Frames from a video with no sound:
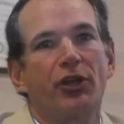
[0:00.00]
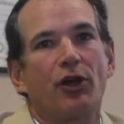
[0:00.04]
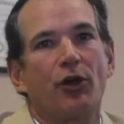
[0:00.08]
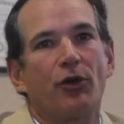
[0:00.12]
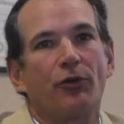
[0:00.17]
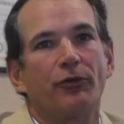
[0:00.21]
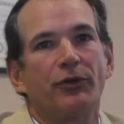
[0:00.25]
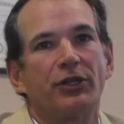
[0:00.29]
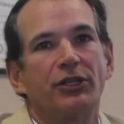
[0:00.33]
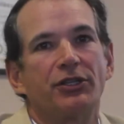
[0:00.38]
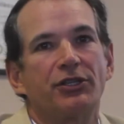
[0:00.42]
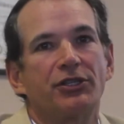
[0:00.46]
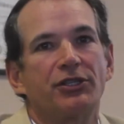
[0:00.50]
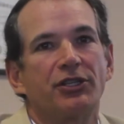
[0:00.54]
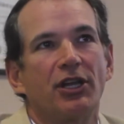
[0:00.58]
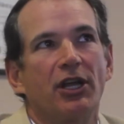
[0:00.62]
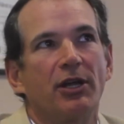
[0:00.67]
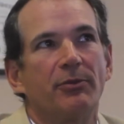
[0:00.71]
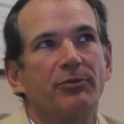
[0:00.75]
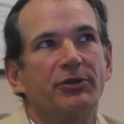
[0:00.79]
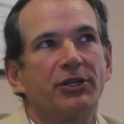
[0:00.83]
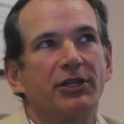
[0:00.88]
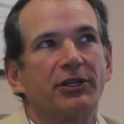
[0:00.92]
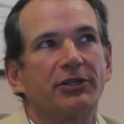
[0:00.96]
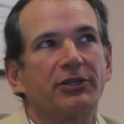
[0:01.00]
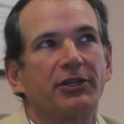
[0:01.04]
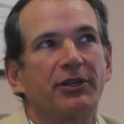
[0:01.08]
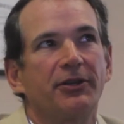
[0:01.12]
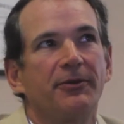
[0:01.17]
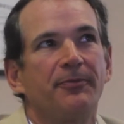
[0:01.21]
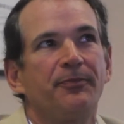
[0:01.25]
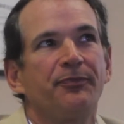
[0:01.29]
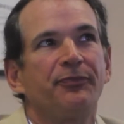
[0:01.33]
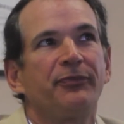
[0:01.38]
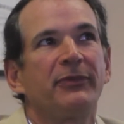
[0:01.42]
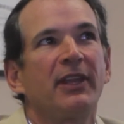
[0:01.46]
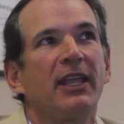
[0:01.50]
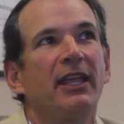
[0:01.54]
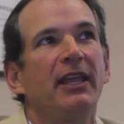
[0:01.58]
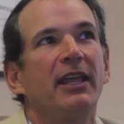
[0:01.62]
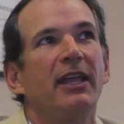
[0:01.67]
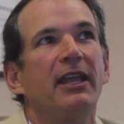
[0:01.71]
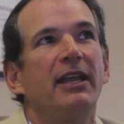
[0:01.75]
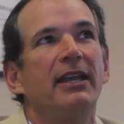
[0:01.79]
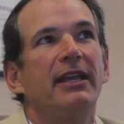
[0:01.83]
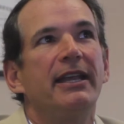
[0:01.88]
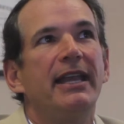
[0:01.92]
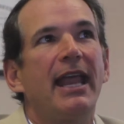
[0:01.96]
on this subject.
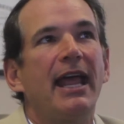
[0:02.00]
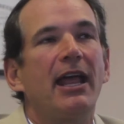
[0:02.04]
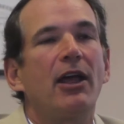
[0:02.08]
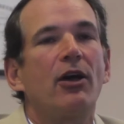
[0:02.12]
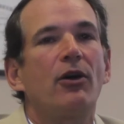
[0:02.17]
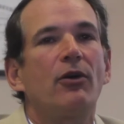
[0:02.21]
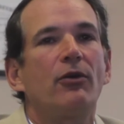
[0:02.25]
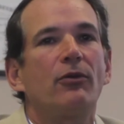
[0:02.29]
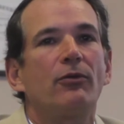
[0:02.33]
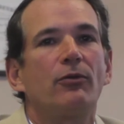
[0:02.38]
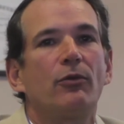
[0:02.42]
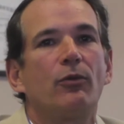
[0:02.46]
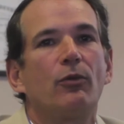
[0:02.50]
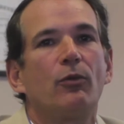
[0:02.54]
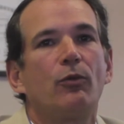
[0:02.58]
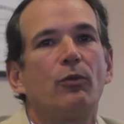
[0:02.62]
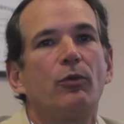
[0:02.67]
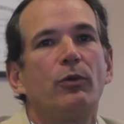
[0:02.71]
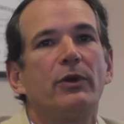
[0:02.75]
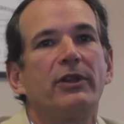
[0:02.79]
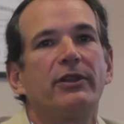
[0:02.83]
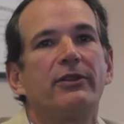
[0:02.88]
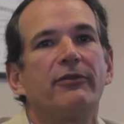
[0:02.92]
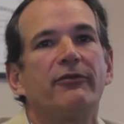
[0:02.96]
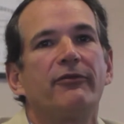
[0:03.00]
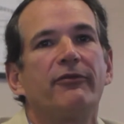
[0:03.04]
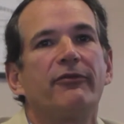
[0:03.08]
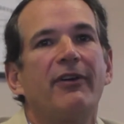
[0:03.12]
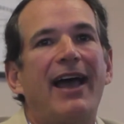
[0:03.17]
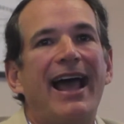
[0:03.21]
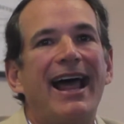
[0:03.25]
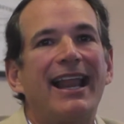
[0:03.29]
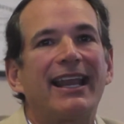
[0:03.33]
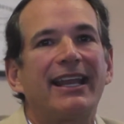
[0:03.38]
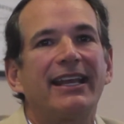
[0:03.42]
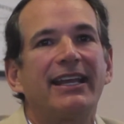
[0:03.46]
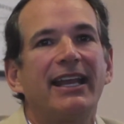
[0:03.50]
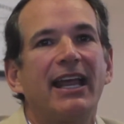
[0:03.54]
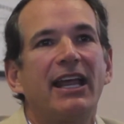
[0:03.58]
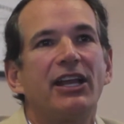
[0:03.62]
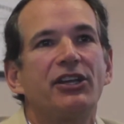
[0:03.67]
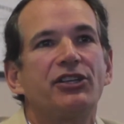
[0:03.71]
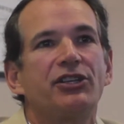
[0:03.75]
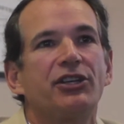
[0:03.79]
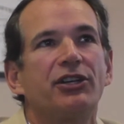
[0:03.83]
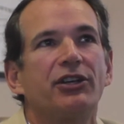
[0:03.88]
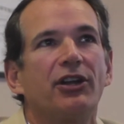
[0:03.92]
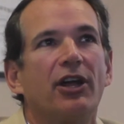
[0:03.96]
Now, with the
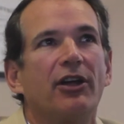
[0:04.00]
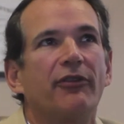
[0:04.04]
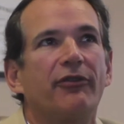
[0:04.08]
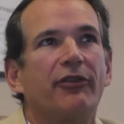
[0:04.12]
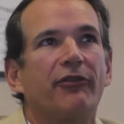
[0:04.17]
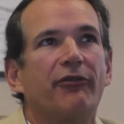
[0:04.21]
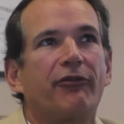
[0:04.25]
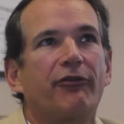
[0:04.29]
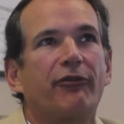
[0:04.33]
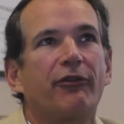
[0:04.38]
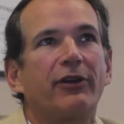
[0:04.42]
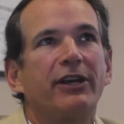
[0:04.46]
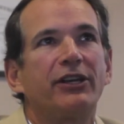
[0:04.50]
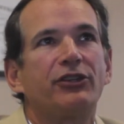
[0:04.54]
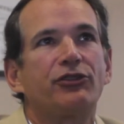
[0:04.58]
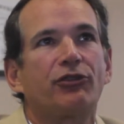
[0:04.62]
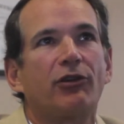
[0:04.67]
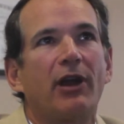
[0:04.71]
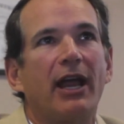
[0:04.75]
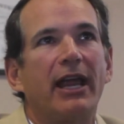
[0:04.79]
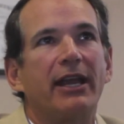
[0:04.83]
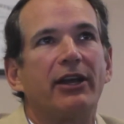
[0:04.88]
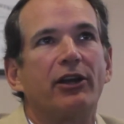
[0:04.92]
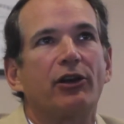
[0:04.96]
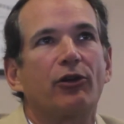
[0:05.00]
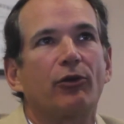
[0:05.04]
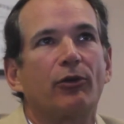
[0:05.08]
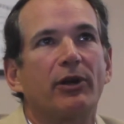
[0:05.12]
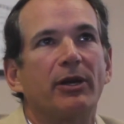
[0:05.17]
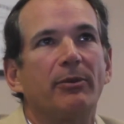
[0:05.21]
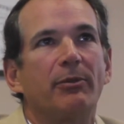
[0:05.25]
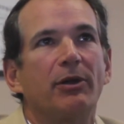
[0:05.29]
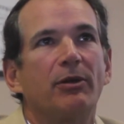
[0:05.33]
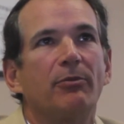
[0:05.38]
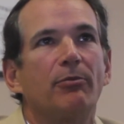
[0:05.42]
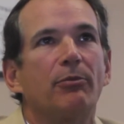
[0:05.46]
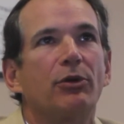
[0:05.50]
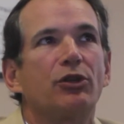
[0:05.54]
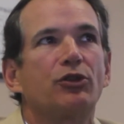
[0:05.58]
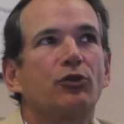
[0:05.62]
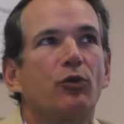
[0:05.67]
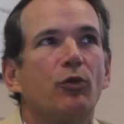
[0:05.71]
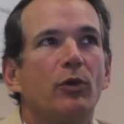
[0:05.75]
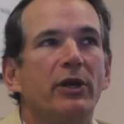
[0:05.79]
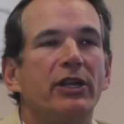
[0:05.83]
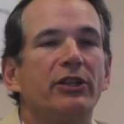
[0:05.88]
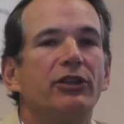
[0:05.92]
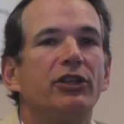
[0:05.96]
validation of the free trade agreement
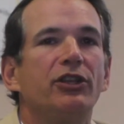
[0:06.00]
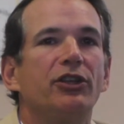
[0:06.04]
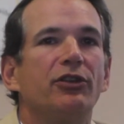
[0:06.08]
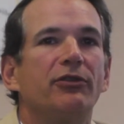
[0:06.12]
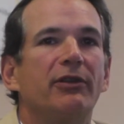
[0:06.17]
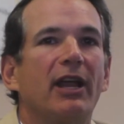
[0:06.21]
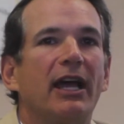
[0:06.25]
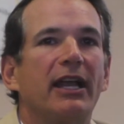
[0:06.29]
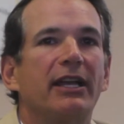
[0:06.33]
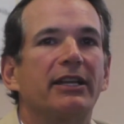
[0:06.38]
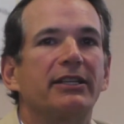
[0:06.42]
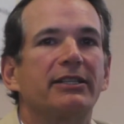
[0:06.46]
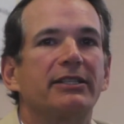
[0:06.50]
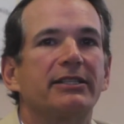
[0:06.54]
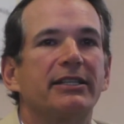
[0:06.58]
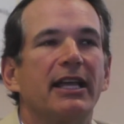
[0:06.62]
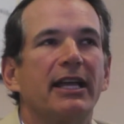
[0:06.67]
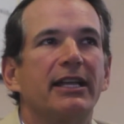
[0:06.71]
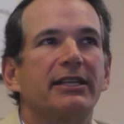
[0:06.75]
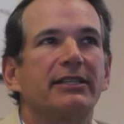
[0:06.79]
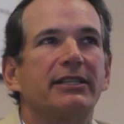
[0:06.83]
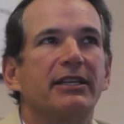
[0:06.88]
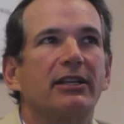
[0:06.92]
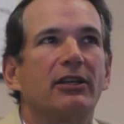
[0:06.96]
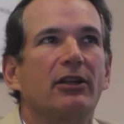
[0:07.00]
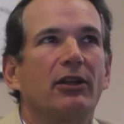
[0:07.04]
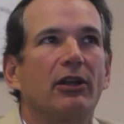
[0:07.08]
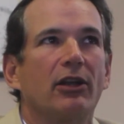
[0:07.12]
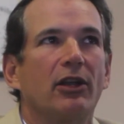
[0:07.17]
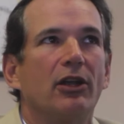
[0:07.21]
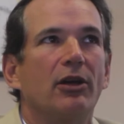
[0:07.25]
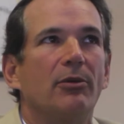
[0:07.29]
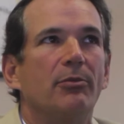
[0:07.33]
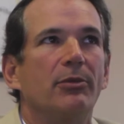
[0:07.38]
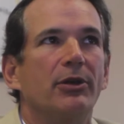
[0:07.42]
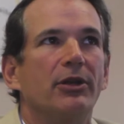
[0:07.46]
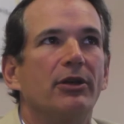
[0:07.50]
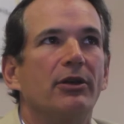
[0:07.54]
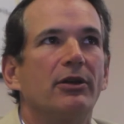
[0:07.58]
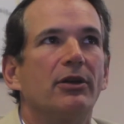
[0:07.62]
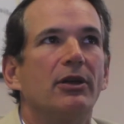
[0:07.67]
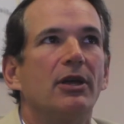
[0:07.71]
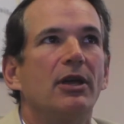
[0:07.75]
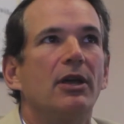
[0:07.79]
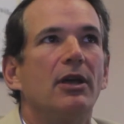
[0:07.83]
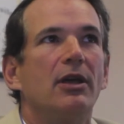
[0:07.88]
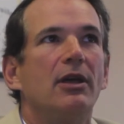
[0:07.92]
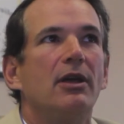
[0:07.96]
between the United States and Colombia,
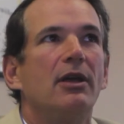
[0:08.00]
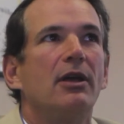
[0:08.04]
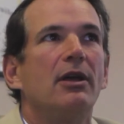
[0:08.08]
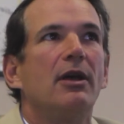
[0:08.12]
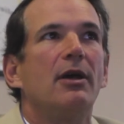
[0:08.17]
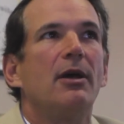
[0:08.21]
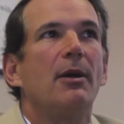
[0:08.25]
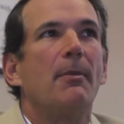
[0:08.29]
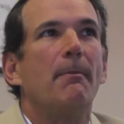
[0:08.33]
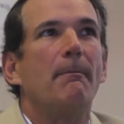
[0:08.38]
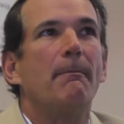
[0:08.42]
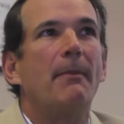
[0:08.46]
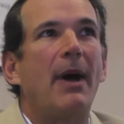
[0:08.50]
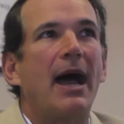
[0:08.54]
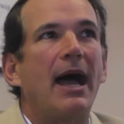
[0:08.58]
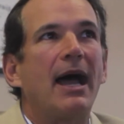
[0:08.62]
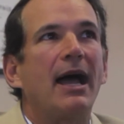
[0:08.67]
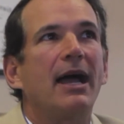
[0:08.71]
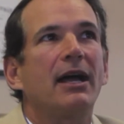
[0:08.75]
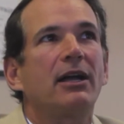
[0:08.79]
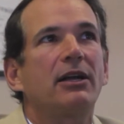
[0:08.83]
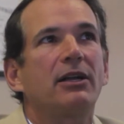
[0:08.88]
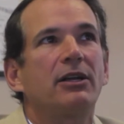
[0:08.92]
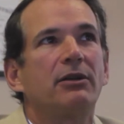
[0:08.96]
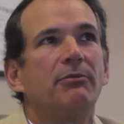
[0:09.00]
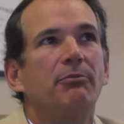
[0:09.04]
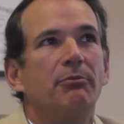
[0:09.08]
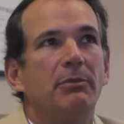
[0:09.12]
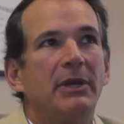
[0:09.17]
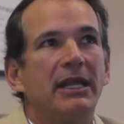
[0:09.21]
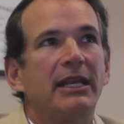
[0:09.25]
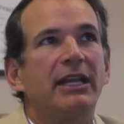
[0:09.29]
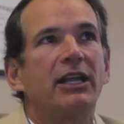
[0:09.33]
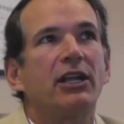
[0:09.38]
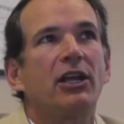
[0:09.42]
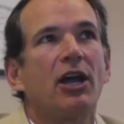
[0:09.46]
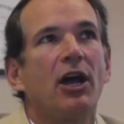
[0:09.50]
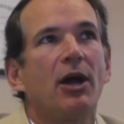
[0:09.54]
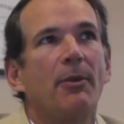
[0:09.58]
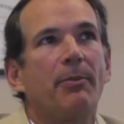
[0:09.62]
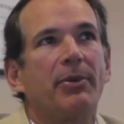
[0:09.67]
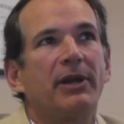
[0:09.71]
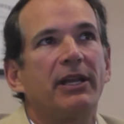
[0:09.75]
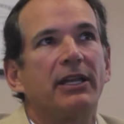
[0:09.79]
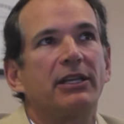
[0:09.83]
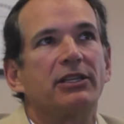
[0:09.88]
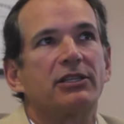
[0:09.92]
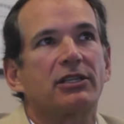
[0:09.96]
many
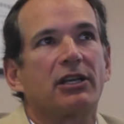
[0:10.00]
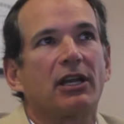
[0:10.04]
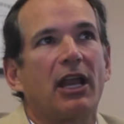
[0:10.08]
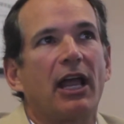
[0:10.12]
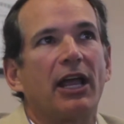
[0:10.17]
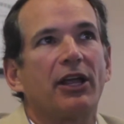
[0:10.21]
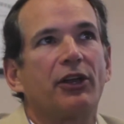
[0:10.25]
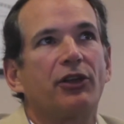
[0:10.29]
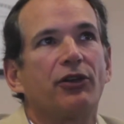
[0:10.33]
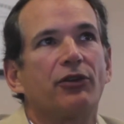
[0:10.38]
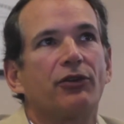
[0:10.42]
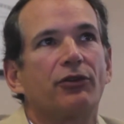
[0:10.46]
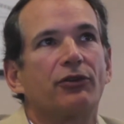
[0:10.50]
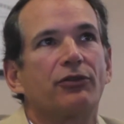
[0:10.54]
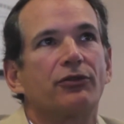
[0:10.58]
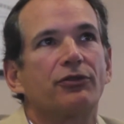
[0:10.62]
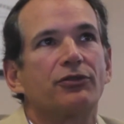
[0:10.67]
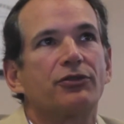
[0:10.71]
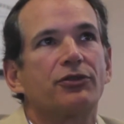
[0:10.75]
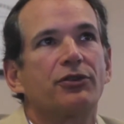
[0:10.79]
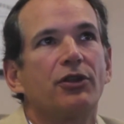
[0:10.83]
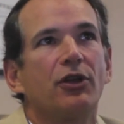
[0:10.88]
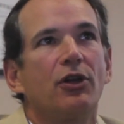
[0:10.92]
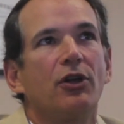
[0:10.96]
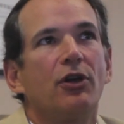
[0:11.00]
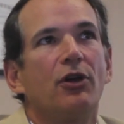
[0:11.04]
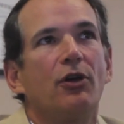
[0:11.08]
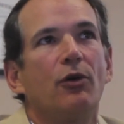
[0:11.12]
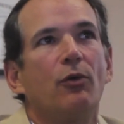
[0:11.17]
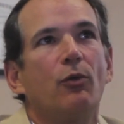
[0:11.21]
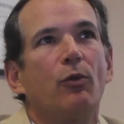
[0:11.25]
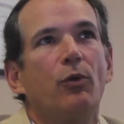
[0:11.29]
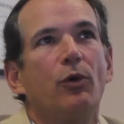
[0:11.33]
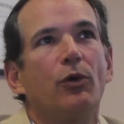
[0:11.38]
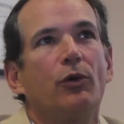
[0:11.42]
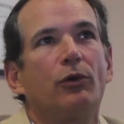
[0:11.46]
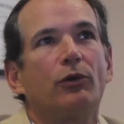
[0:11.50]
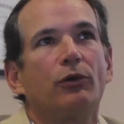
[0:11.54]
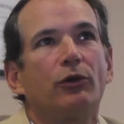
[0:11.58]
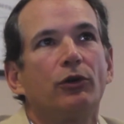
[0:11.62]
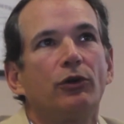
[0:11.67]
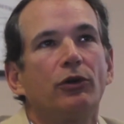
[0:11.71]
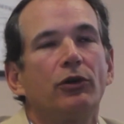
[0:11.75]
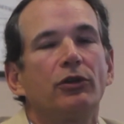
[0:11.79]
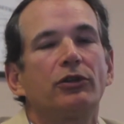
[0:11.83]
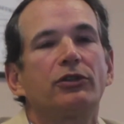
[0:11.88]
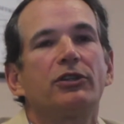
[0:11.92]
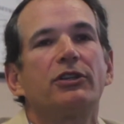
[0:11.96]
companies like yours will
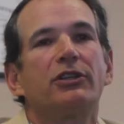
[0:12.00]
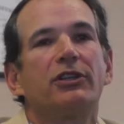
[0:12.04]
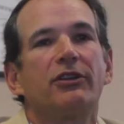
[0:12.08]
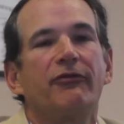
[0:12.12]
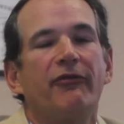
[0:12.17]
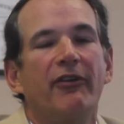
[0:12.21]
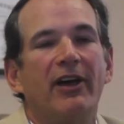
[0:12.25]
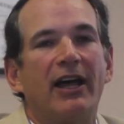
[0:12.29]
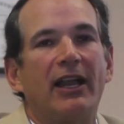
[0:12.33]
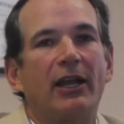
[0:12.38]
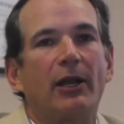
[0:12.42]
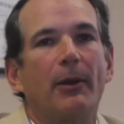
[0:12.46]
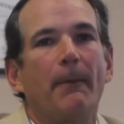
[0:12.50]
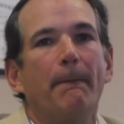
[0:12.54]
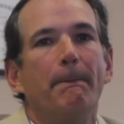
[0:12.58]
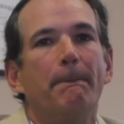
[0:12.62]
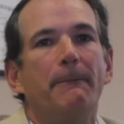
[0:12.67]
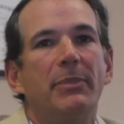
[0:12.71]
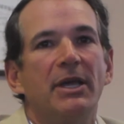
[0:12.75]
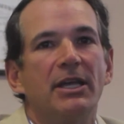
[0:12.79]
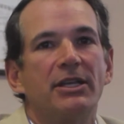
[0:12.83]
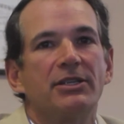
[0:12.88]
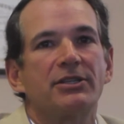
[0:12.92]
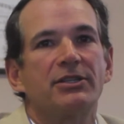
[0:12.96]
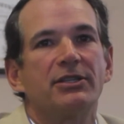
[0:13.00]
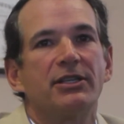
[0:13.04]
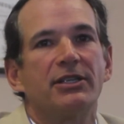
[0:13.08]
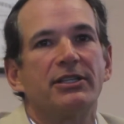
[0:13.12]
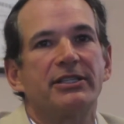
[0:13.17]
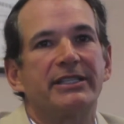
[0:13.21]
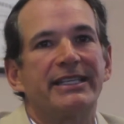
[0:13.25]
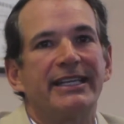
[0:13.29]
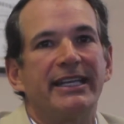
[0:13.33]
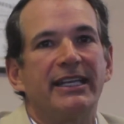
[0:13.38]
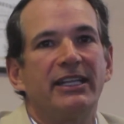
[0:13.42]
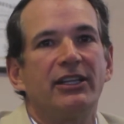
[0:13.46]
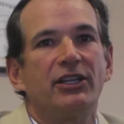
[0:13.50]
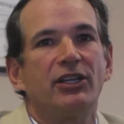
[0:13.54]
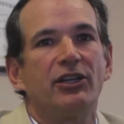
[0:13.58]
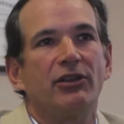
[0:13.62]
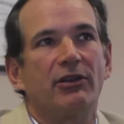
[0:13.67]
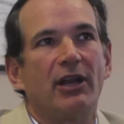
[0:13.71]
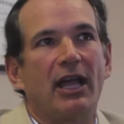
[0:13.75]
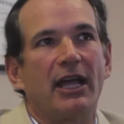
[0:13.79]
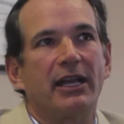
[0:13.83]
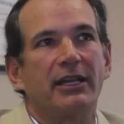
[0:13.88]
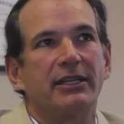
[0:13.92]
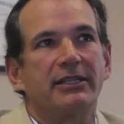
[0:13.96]
look to develop business in the
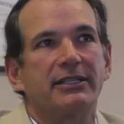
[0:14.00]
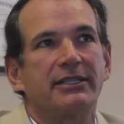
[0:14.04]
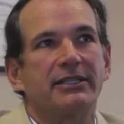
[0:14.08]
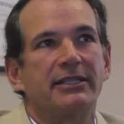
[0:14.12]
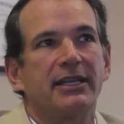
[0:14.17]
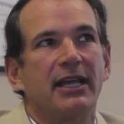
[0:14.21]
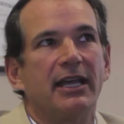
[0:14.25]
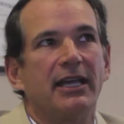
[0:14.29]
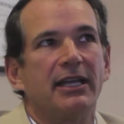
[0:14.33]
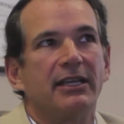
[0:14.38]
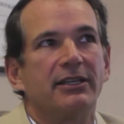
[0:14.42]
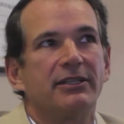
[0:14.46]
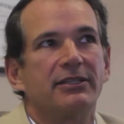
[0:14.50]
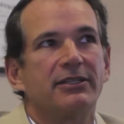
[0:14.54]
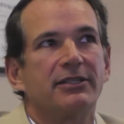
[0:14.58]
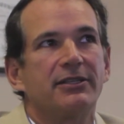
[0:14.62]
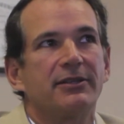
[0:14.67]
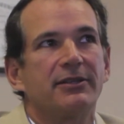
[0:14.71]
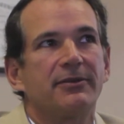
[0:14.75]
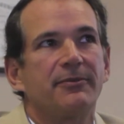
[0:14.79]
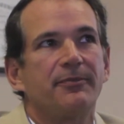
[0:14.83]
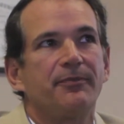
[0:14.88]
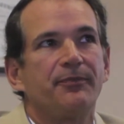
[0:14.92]
United States.